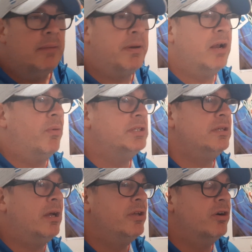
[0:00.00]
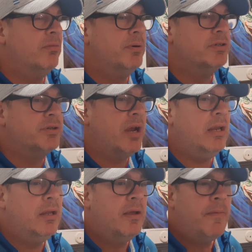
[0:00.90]
But I wasn't on the Herbert
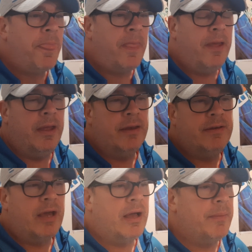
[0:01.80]
train. And